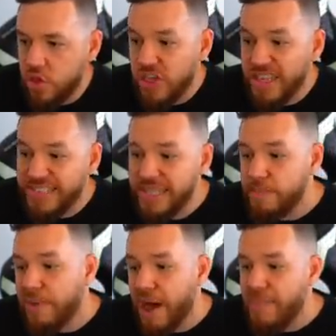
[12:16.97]
GST
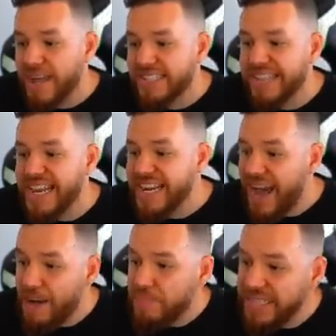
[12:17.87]
buybacks
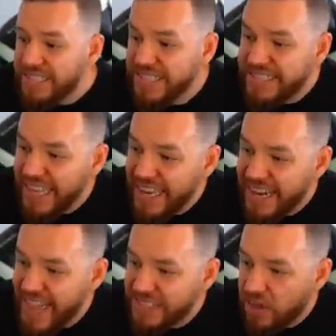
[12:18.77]
cannot be sustained
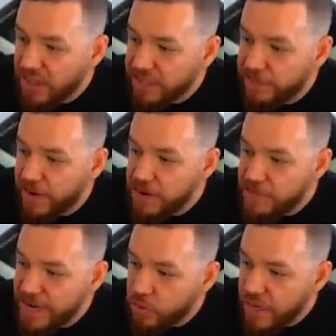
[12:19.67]
as long as
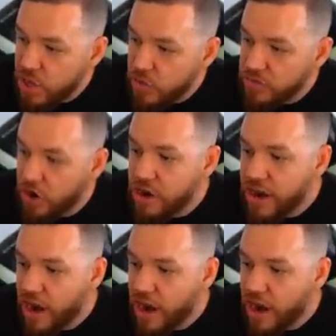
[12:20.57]
fundamental issues are not